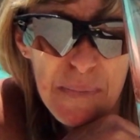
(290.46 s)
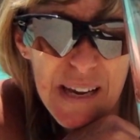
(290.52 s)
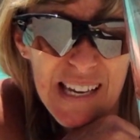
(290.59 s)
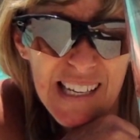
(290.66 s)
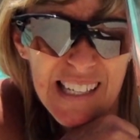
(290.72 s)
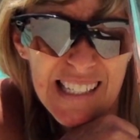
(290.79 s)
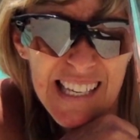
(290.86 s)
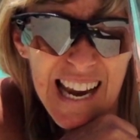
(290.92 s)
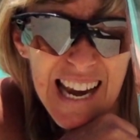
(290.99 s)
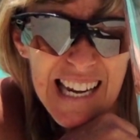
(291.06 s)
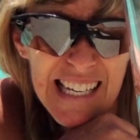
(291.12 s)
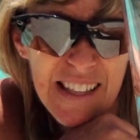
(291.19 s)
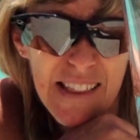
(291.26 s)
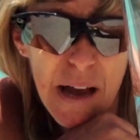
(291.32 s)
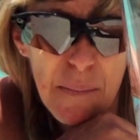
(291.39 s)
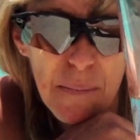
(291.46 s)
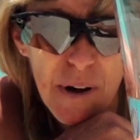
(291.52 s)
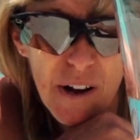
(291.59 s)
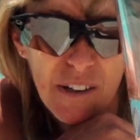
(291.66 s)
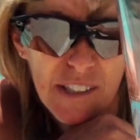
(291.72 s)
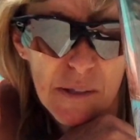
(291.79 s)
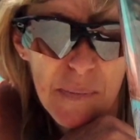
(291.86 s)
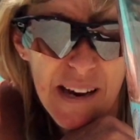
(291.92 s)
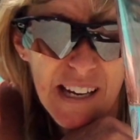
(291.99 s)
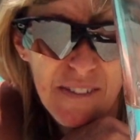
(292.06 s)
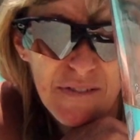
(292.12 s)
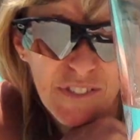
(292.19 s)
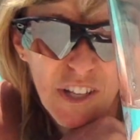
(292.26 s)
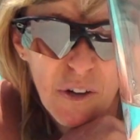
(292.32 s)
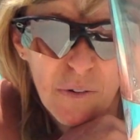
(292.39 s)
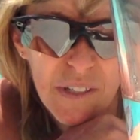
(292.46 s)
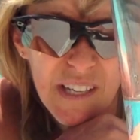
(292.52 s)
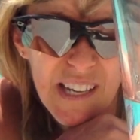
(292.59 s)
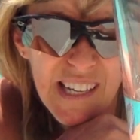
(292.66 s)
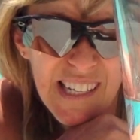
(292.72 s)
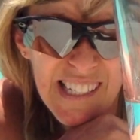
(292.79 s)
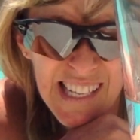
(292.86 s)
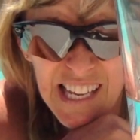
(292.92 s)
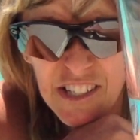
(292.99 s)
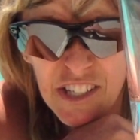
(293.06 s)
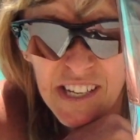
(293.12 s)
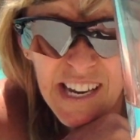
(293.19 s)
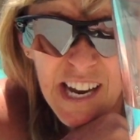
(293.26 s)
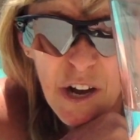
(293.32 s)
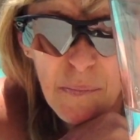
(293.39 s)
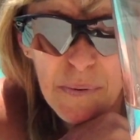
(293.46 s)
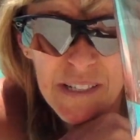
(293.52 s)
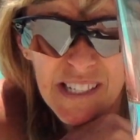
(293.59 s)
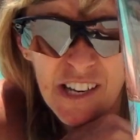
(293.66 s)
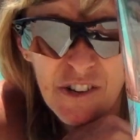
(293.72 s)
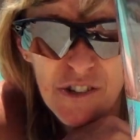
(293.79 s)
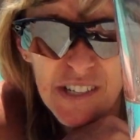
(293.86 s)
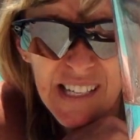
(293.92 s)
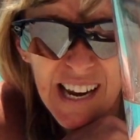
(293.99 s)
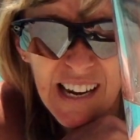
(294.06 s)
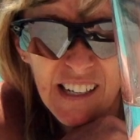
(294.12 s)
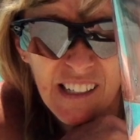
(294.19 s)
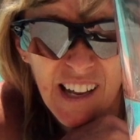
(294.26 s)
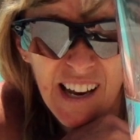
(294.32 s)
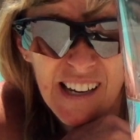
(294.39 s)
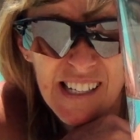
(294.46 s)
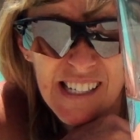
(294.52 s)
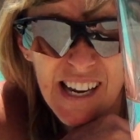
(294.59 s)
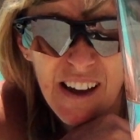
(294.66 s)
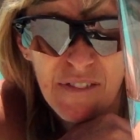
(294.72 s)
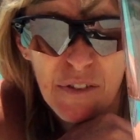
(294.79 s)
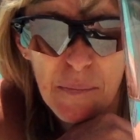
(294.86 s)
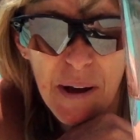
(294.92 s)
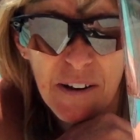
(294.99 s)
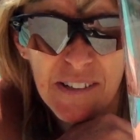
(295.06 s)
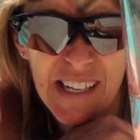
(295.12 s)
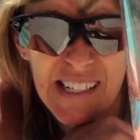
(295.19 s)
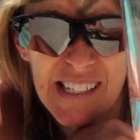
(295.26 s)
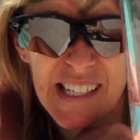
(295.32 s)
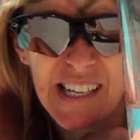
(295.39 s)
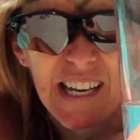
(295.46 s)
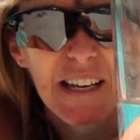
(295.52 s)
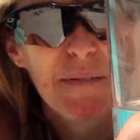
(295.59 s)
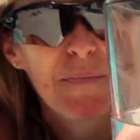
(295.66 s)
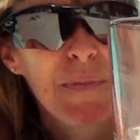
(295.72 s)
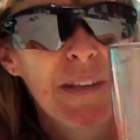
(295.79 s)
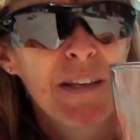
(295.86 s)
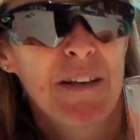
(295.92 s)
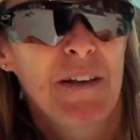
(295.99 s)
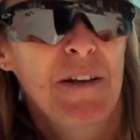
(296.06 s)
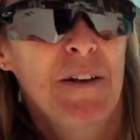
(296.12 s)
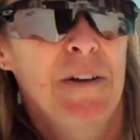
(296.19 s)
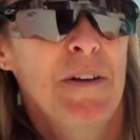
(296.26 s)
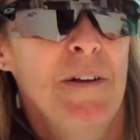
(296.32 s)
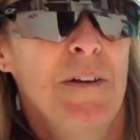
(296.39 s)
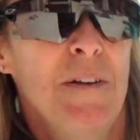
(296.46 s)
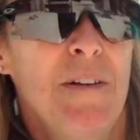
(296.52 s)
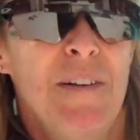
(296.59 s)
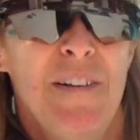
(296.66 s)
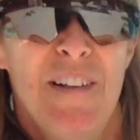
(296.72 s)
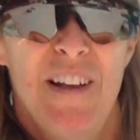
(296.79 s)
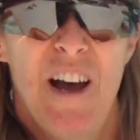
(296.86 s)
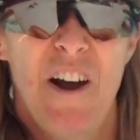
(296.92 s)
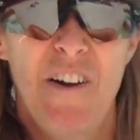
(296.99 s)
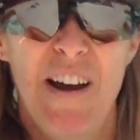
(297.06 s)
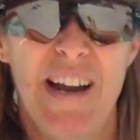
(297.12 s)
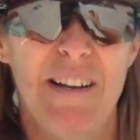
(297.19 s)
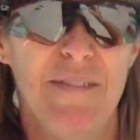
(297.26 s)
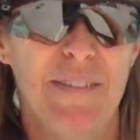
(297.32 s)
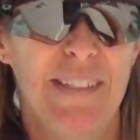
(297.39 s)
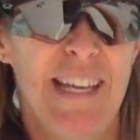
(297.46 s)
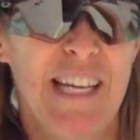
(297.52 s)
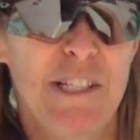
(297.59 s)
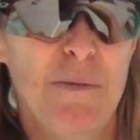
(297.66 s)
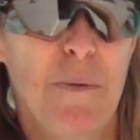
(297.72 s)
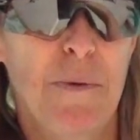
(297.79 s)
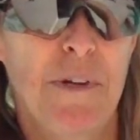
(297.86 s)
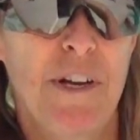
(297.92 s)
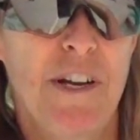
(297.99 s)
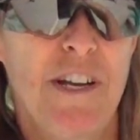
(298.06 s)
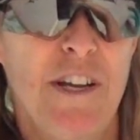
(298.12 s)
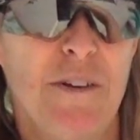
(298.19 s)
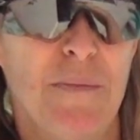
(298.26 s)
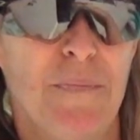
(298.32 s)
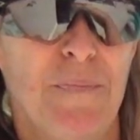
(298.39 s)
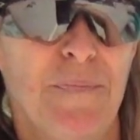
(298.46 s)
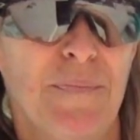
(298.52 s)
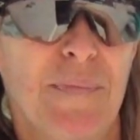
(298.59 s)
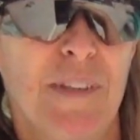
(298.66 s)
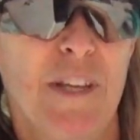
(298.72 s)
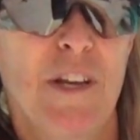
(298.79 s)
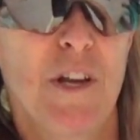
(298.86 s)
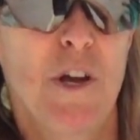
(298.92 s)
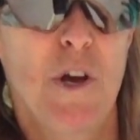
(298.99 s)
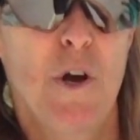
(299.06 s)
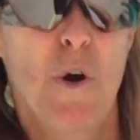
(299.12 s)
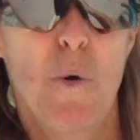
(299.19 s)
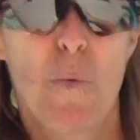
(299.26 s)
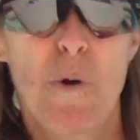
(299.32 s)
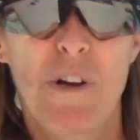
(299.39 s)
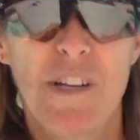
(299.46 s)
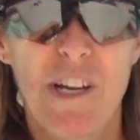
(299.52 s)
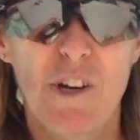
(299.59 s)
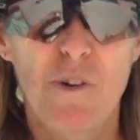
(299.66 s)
be contained in that ball to make it float? Because that's going to help us understand a lot of stuff about density. All right, guess what we're going to do? We're going to